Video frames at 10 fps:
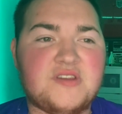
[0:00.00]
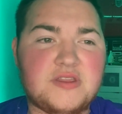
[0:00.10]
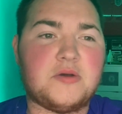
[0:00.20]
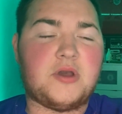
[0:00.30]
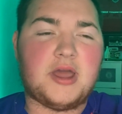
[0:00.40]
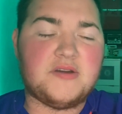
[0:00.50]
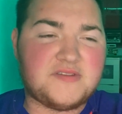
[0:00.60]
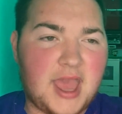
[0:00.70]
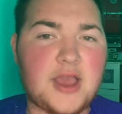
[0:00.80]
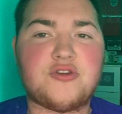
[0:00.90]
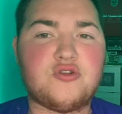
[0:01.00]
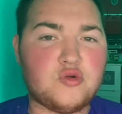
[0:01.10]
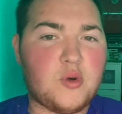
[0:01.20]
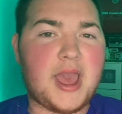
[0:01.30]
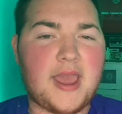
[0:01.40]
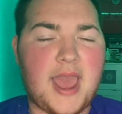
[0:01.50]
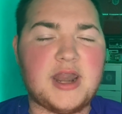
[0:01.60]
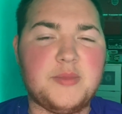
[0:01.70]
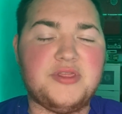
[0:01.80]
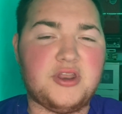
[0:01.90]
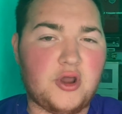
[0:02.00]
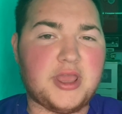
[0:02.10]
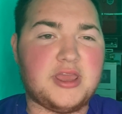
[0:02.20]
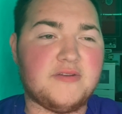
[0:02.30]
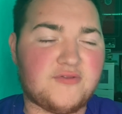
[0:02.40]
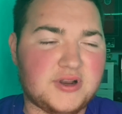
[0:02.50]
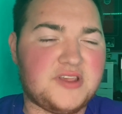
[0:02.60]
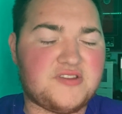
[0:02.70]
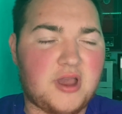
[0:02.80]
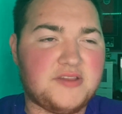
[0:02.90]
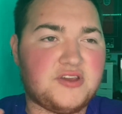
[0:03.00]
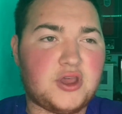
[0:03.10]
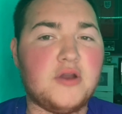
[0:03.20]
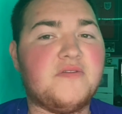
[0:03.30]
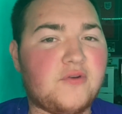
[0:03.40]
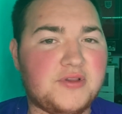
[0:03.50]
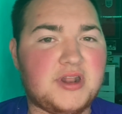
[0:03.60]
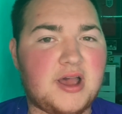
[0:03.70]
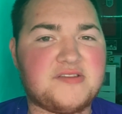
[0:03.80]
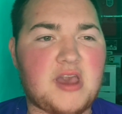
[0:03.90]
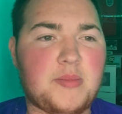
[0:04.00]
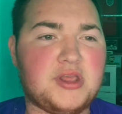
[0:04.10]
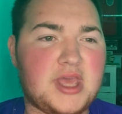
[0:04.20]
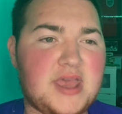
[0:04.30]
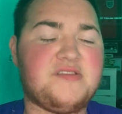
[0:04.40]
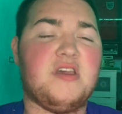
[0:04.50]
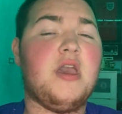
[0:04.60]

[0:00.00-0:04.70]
the kind of casual wear element that Nike have really started to go for in the last couple of years